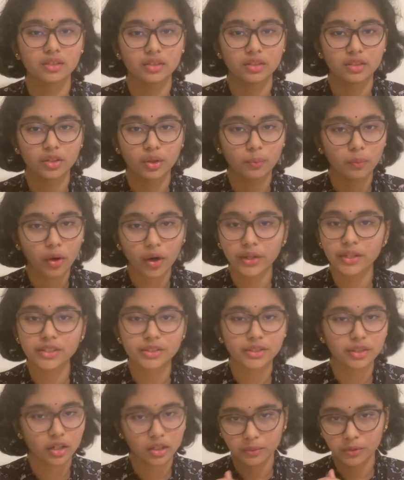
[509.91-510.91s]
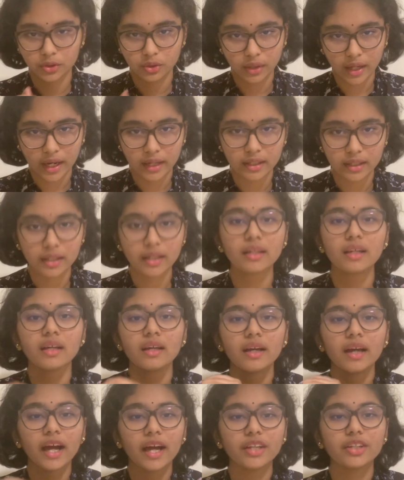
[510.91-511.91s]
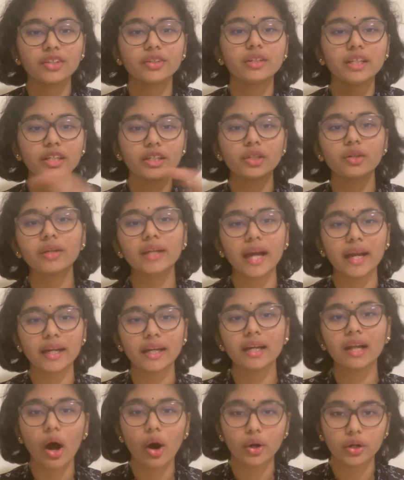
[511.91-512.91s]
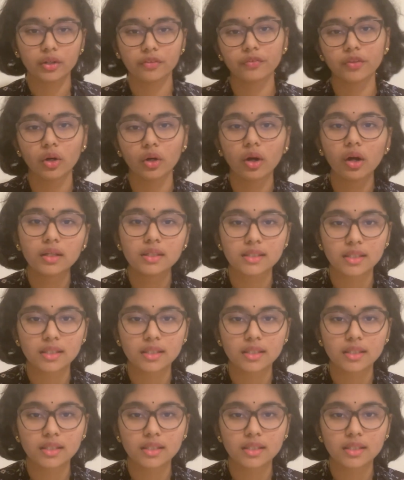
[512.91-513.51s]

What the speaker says: Your body is not able to handle it, and you need to get it out of your